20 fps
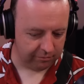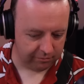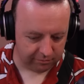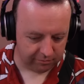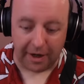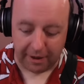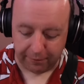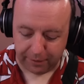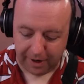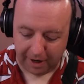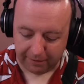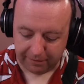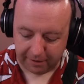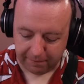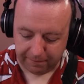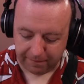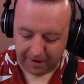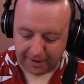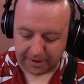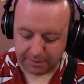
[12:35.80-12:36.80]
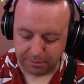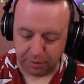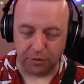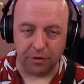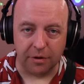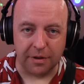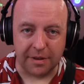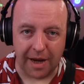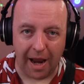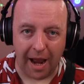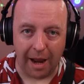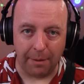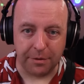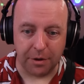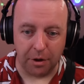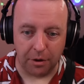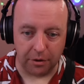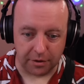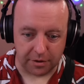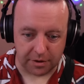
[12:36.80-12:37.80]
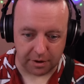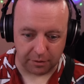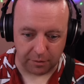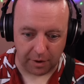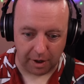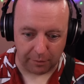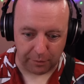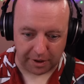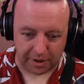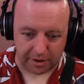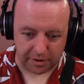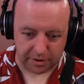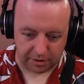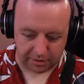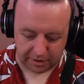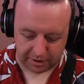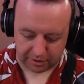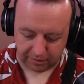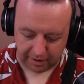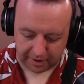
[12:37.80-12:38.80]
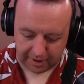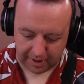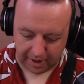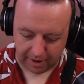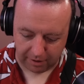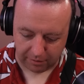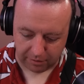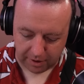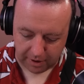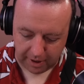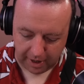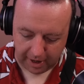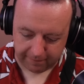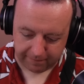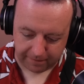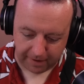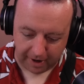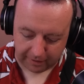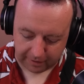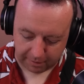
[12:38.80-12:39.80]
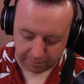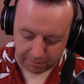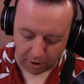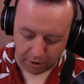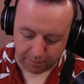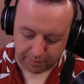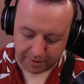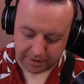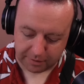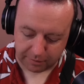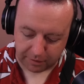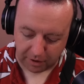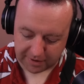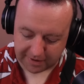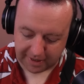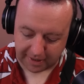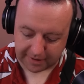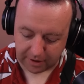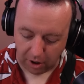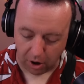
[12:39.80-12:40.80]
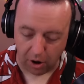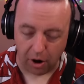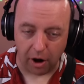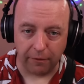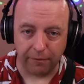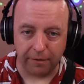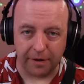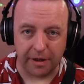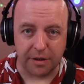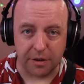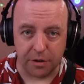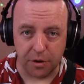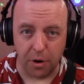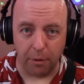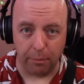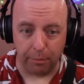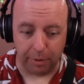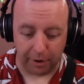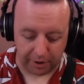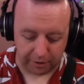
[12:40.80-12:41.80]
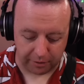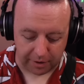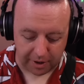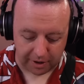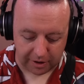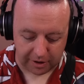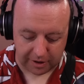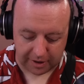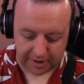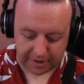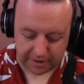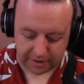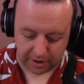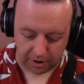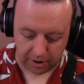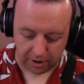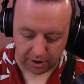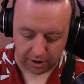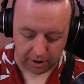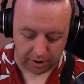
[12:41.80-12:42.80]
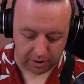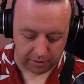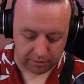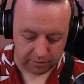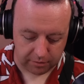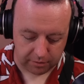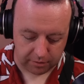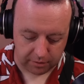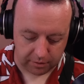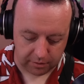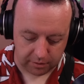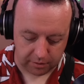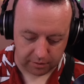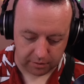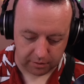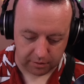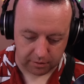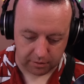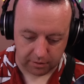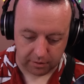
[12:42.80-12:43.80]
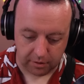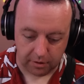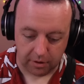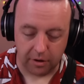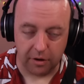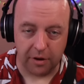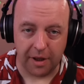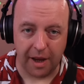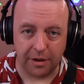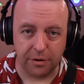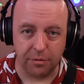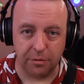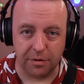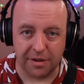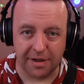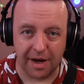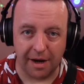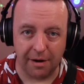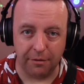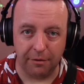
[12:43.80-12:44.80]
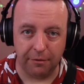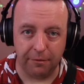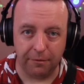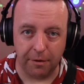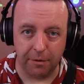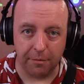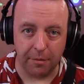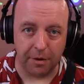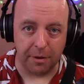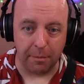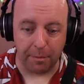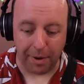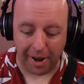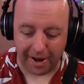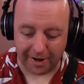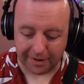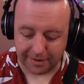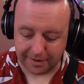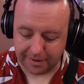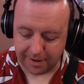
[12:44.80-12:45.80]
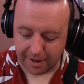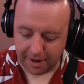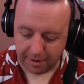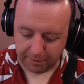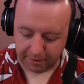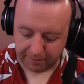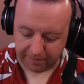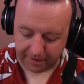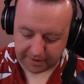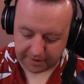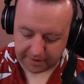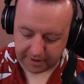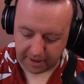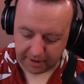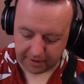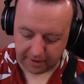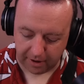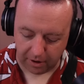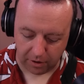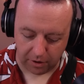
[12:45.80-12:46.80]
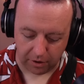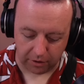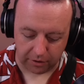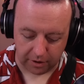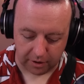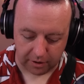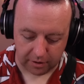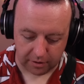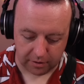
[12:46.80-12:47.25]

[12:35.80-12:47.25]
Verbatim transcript: And if we have the effects button tapped on, so we can do this right now. If at the moment, because that's off and it's not blue, these are the actual sounds from the pads. But if I turn that on,